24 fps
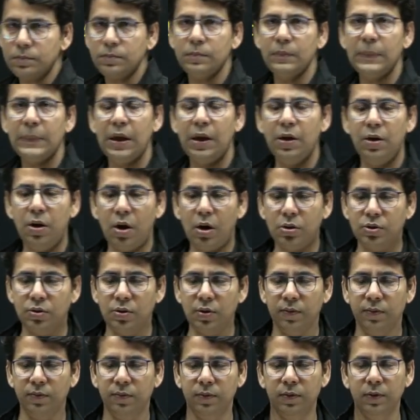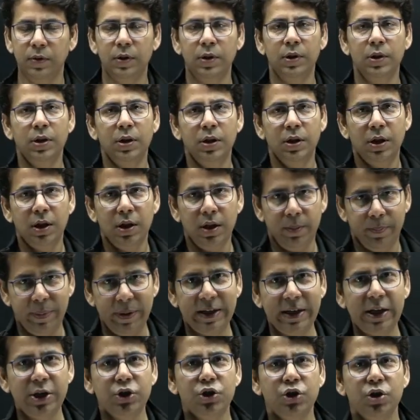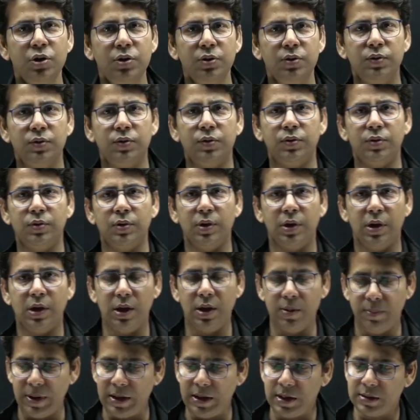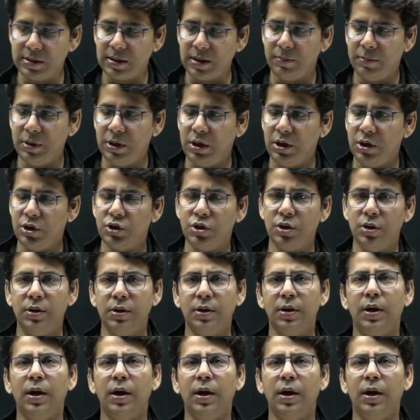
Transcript: lots of repetitions in main examination,